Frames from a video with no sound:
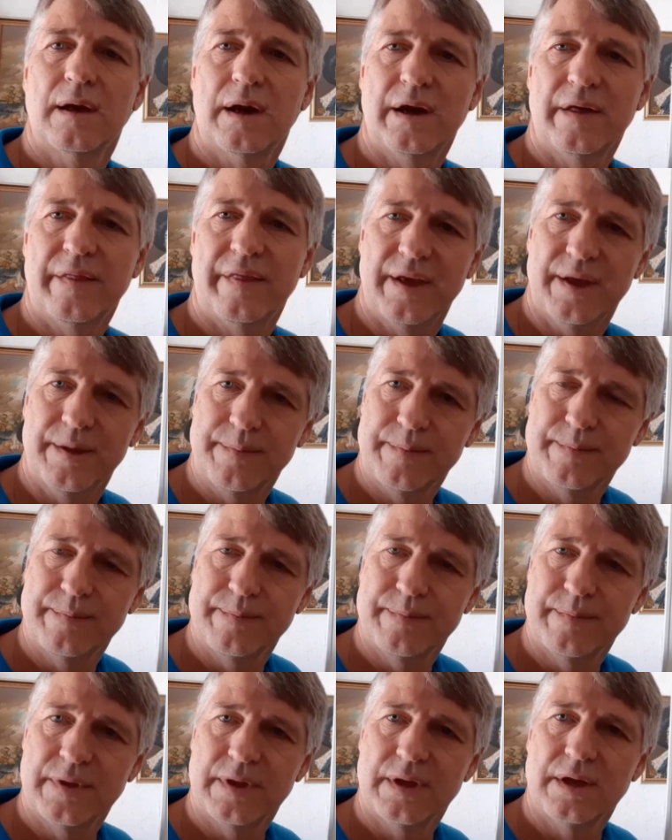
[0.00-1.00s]
Hi there.
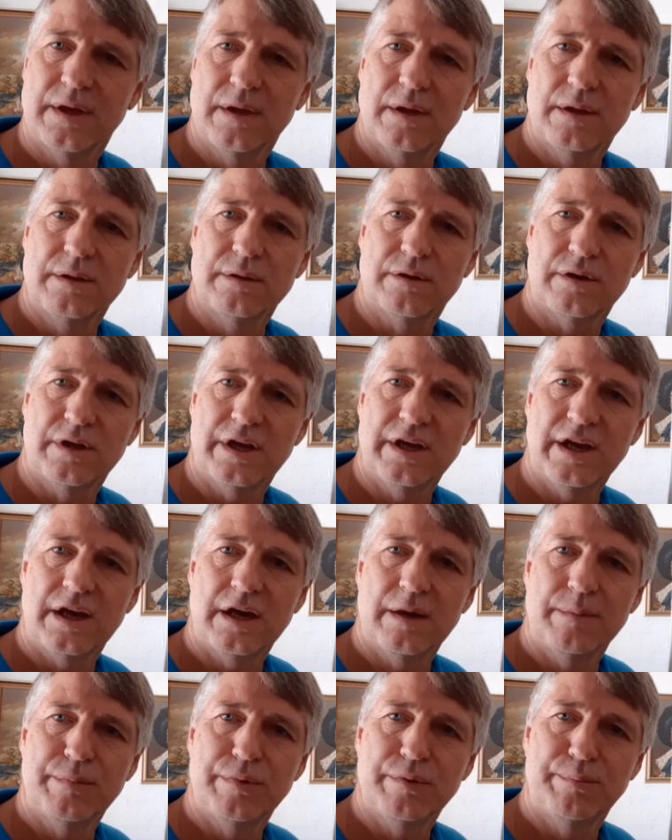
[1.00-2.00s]
Today
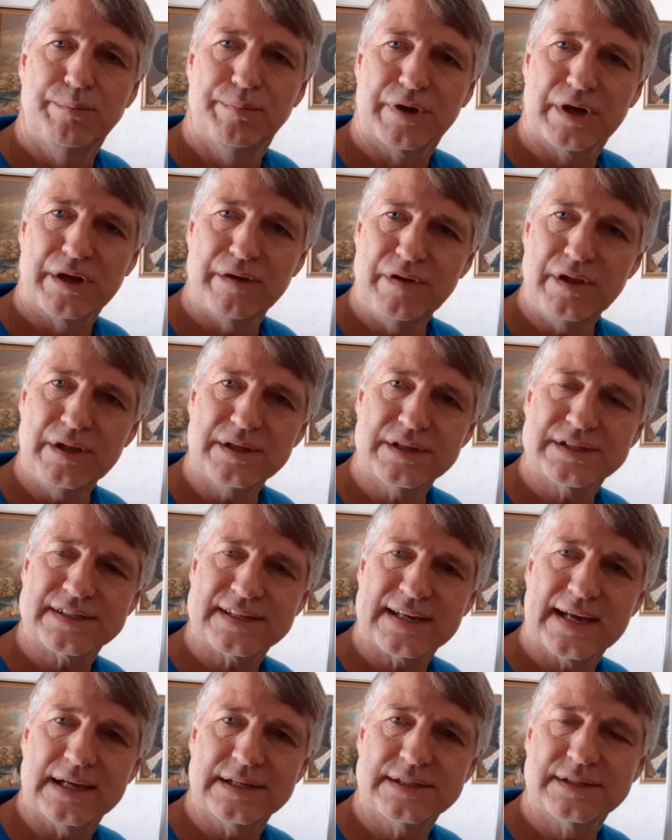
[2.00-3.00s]
I will briefly
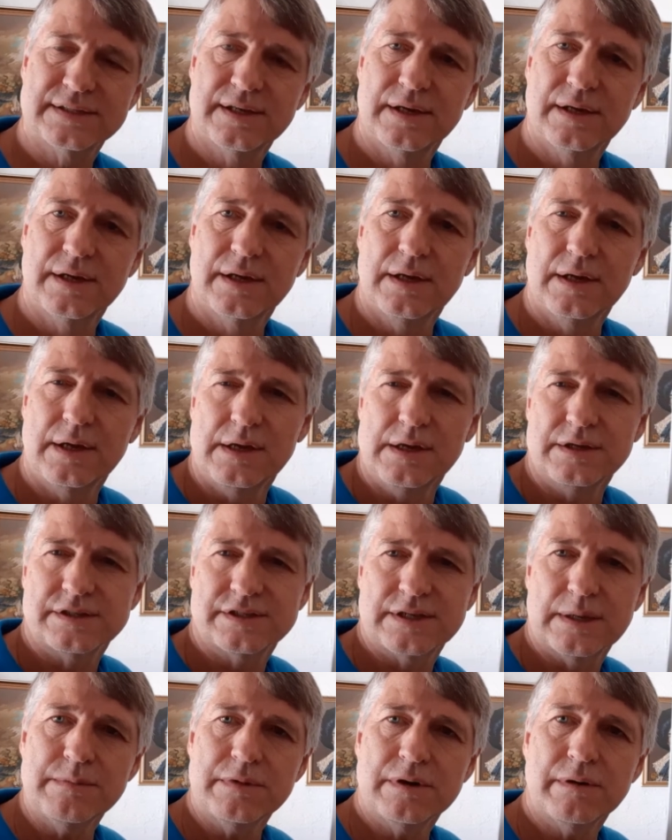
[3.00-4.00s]
discuss
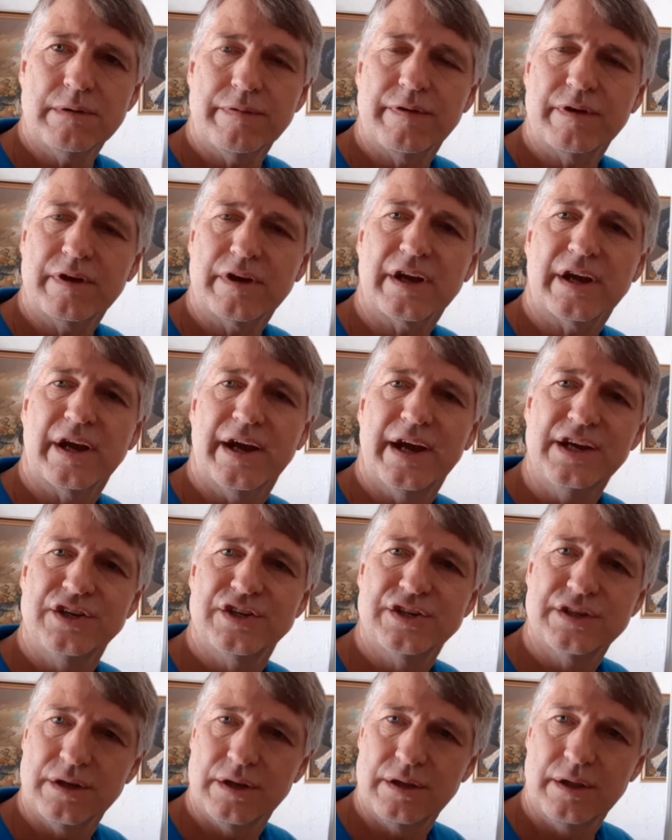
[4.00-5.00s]
some of the
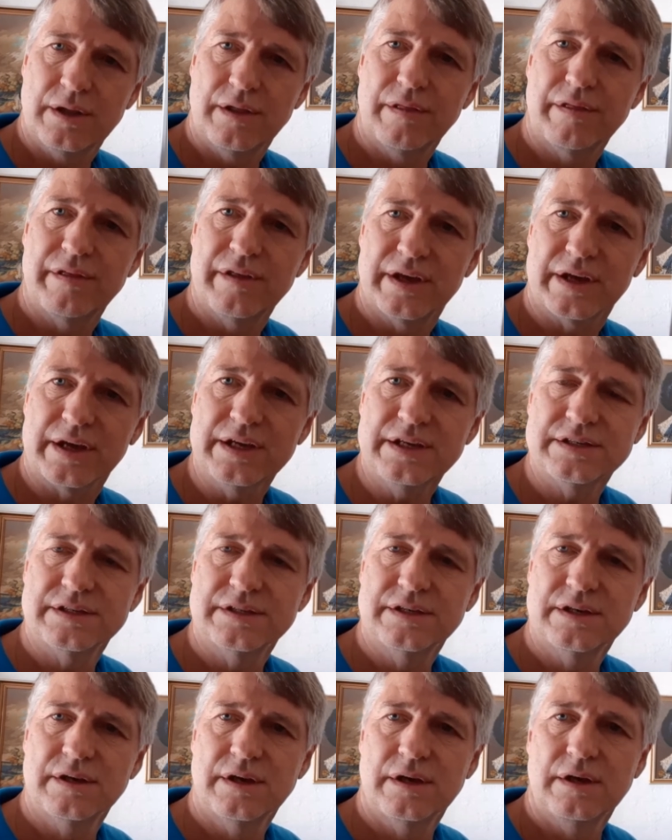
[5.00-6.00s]
creation
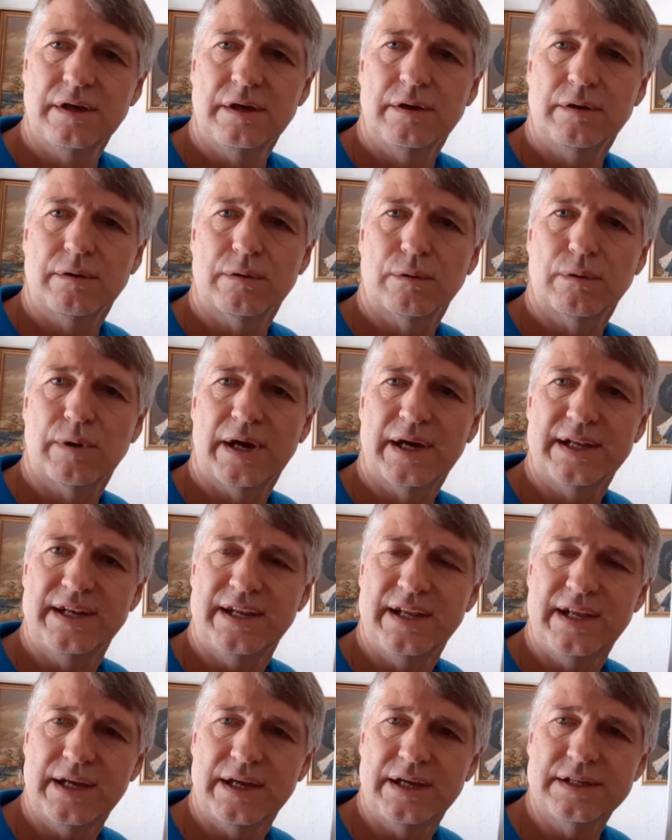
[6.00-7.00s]
theories or
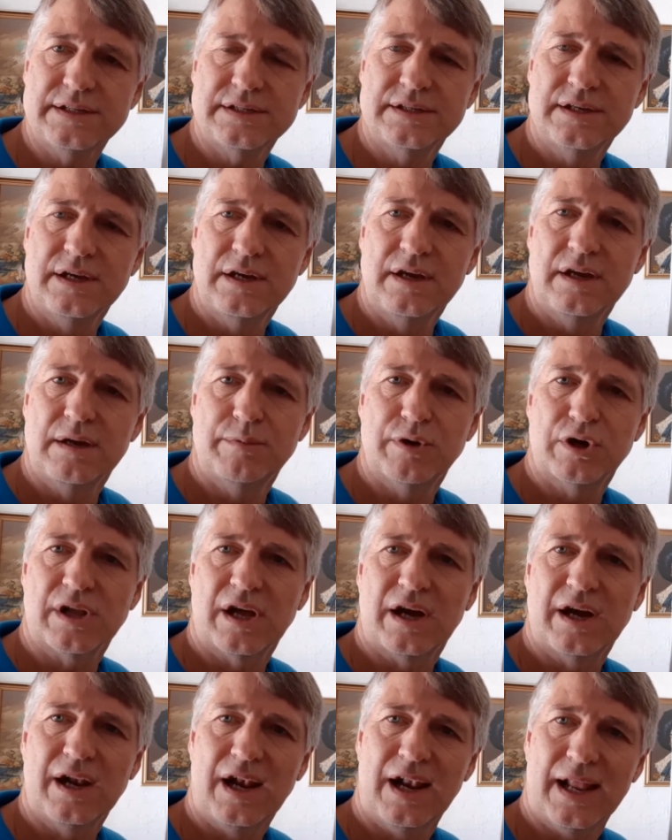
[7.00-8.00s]
ideas about
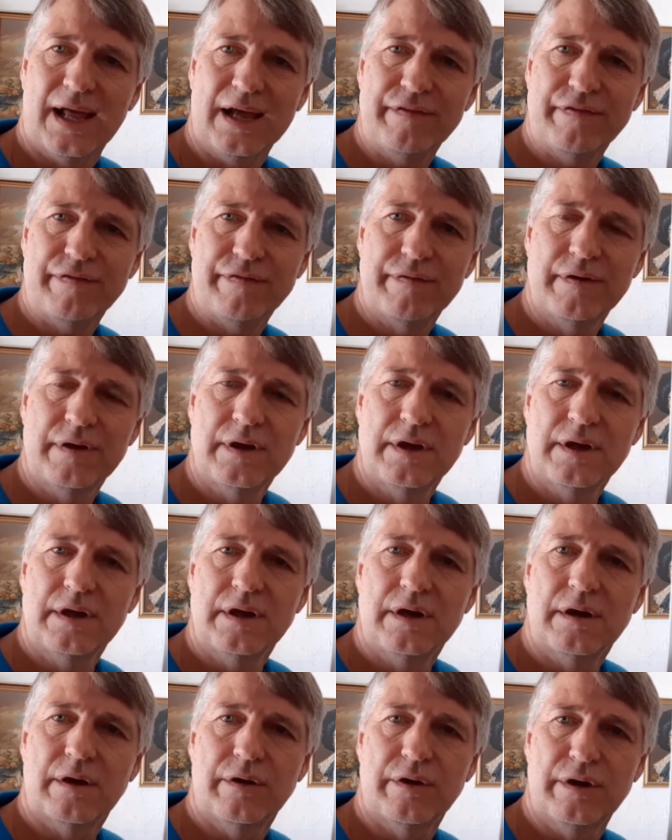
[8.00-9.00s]
how life
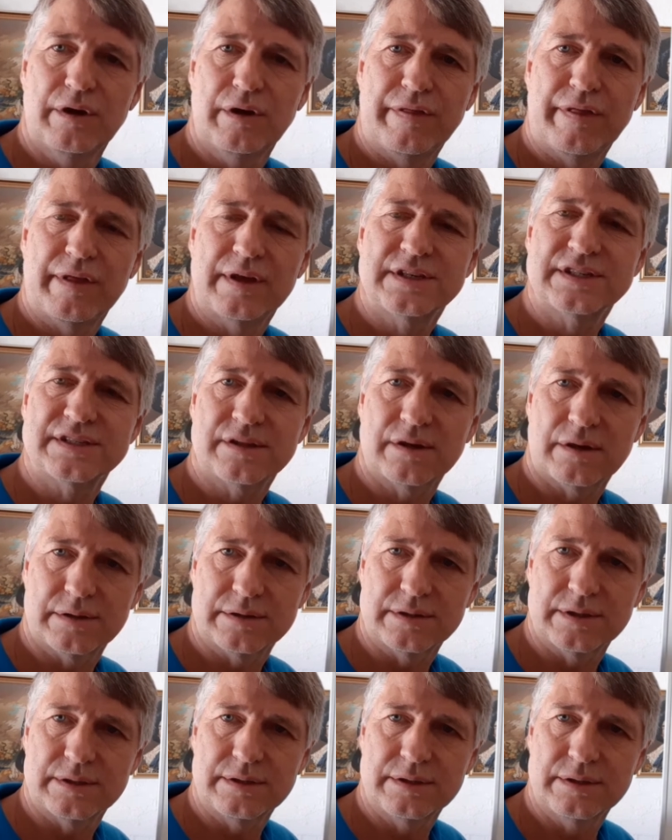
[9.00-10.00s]
on Earth
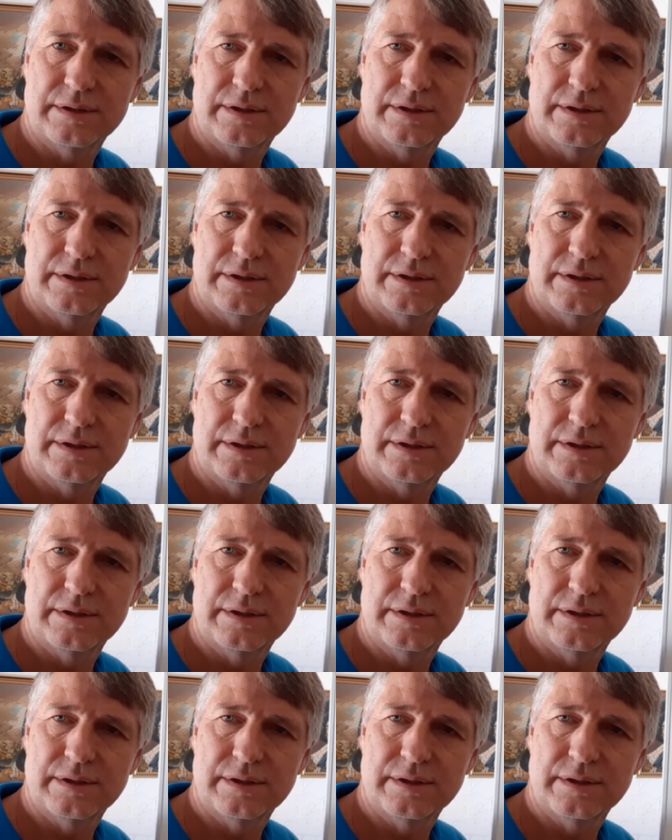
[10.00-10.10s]
started.